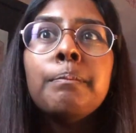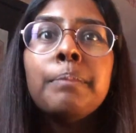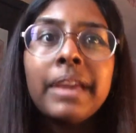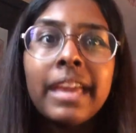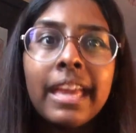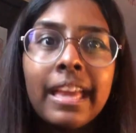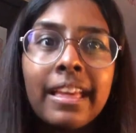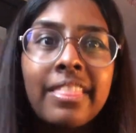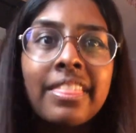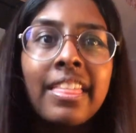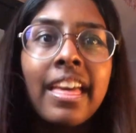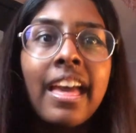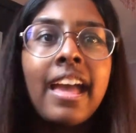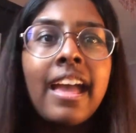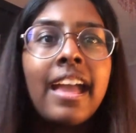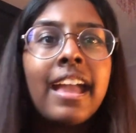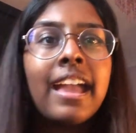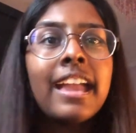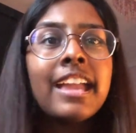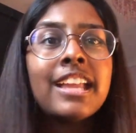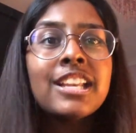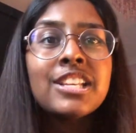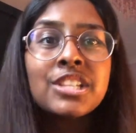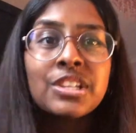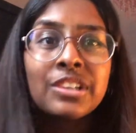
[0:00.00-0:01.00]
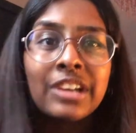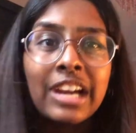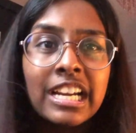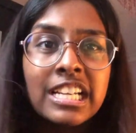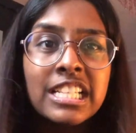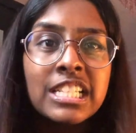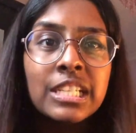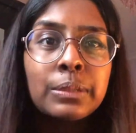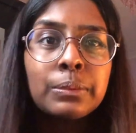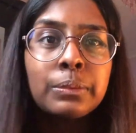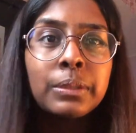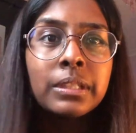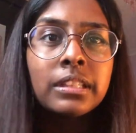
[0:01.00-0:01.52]
being there,
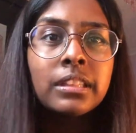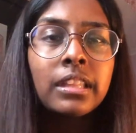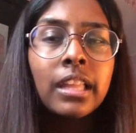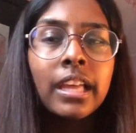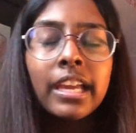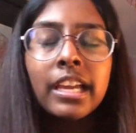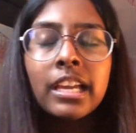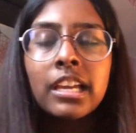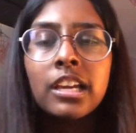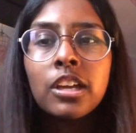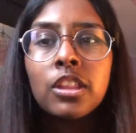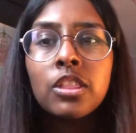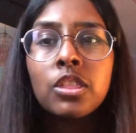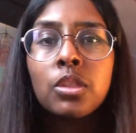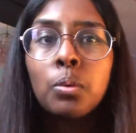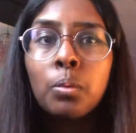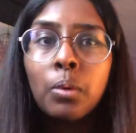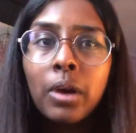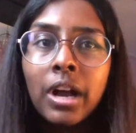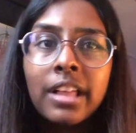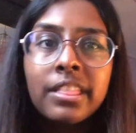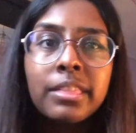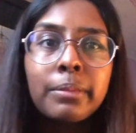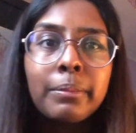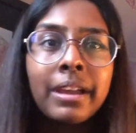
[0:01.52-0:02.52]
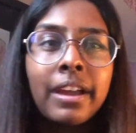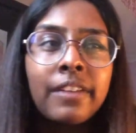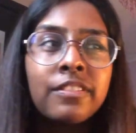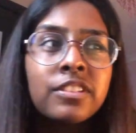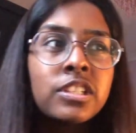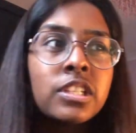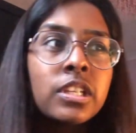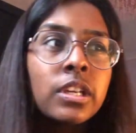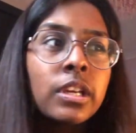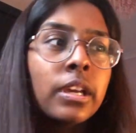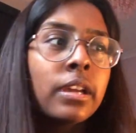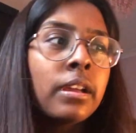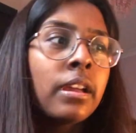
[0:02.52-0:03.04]
interacting with like the work that we have
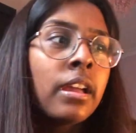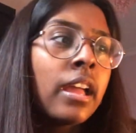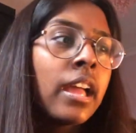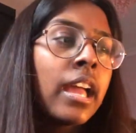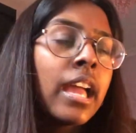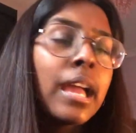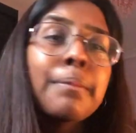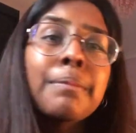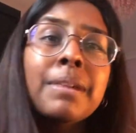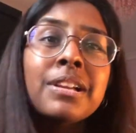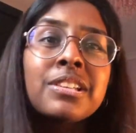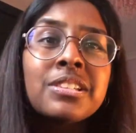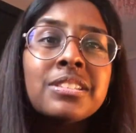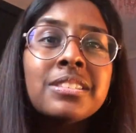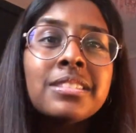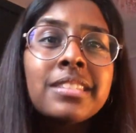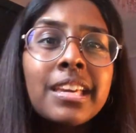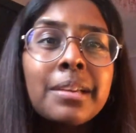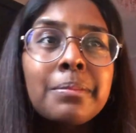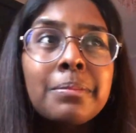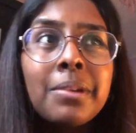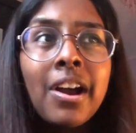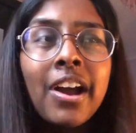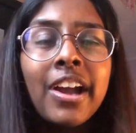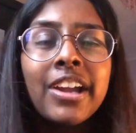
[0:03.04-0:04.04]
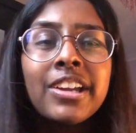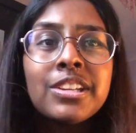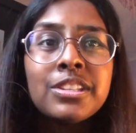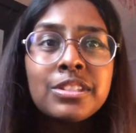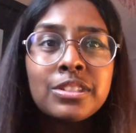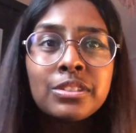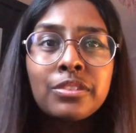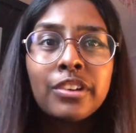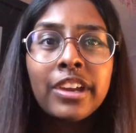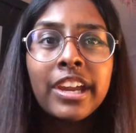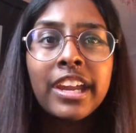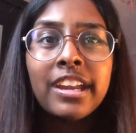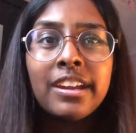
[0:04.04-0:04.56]
to do. Imagine sitting behind a
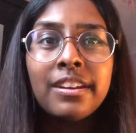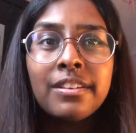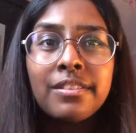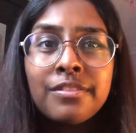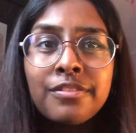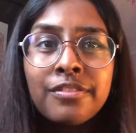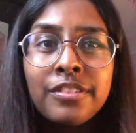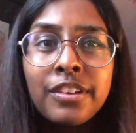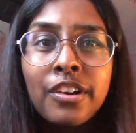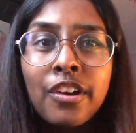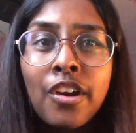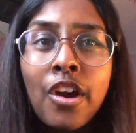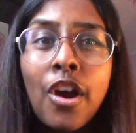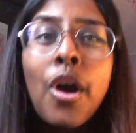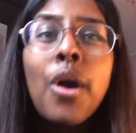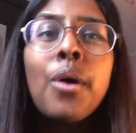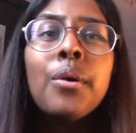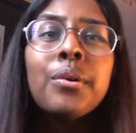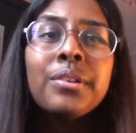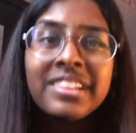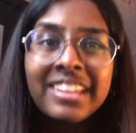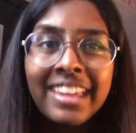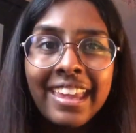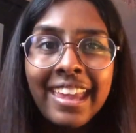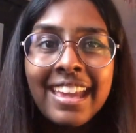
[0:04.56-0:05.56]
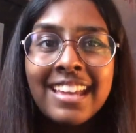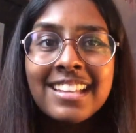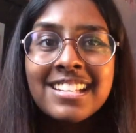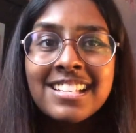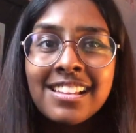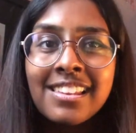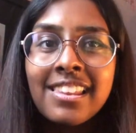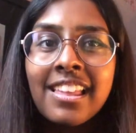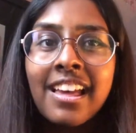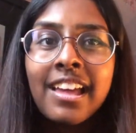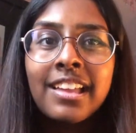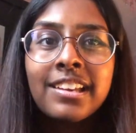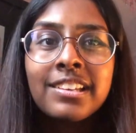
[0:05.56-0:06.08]
screen for a whole year
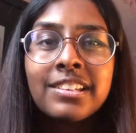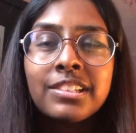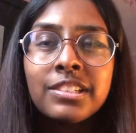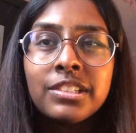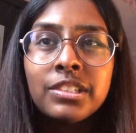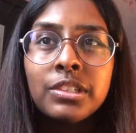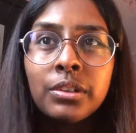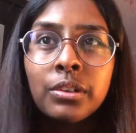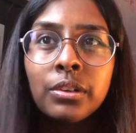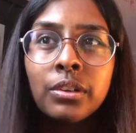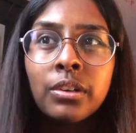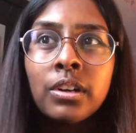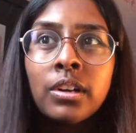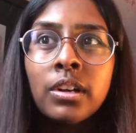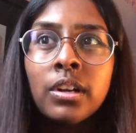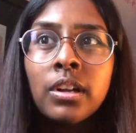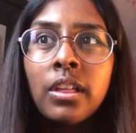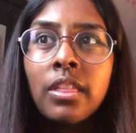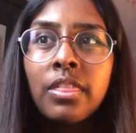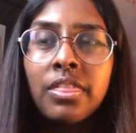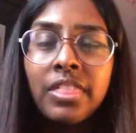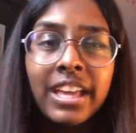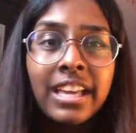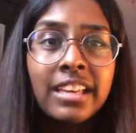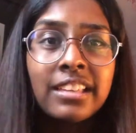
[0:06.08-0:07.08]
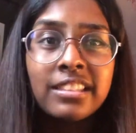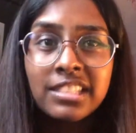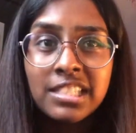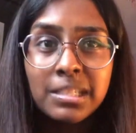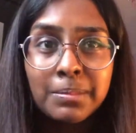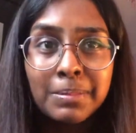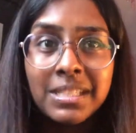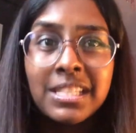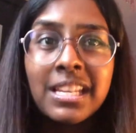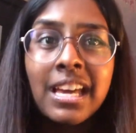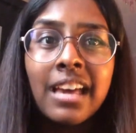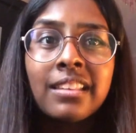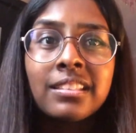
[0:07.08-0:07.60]
to learn your things
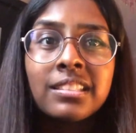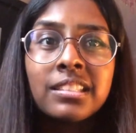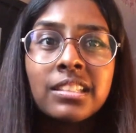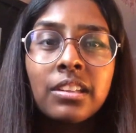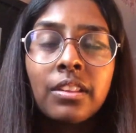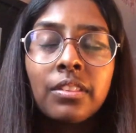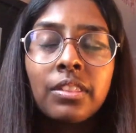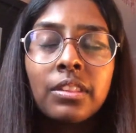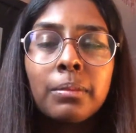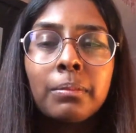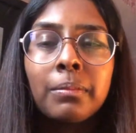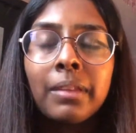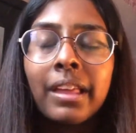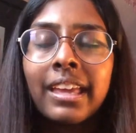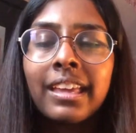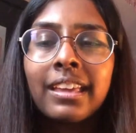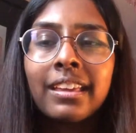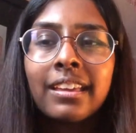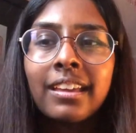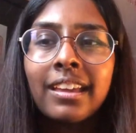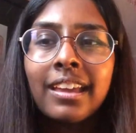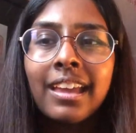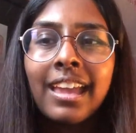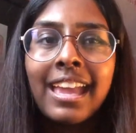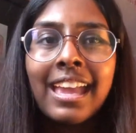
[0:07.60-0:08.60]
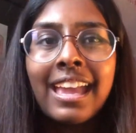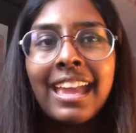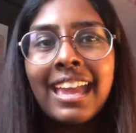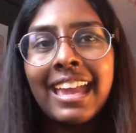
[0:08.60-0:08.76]
to be tested on them. Like,